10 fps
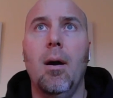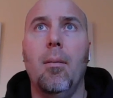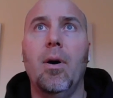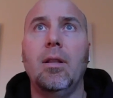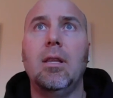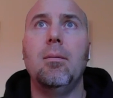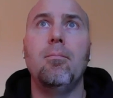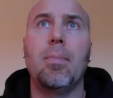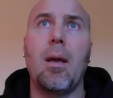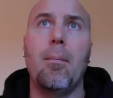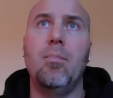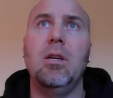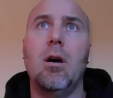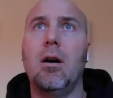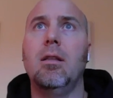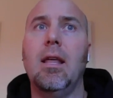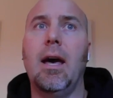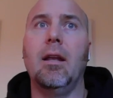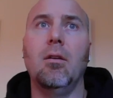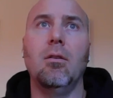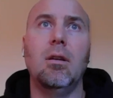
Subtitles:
But then beyond that,